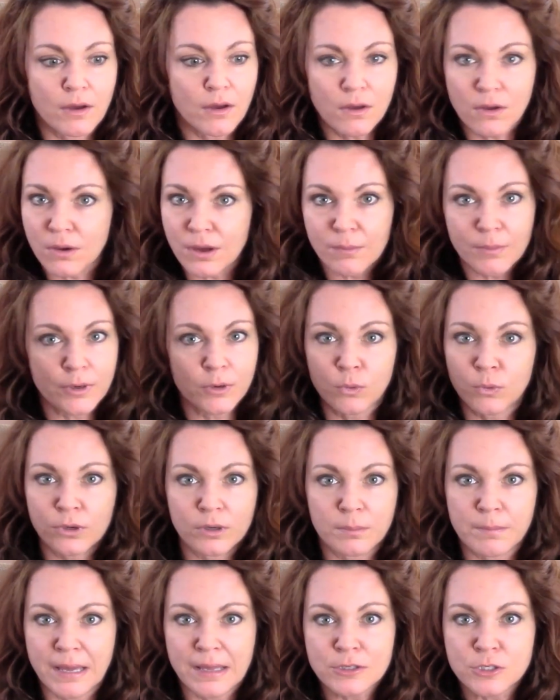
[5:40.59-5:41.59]
oh, I want to
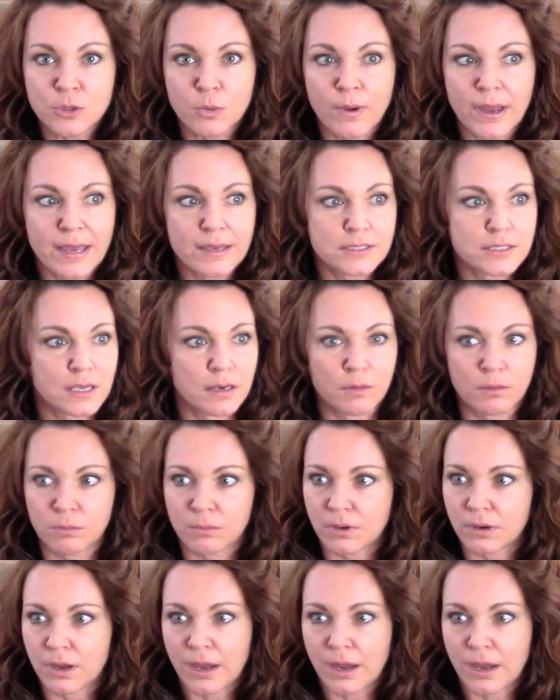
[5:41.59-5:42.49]
order melt-aways, and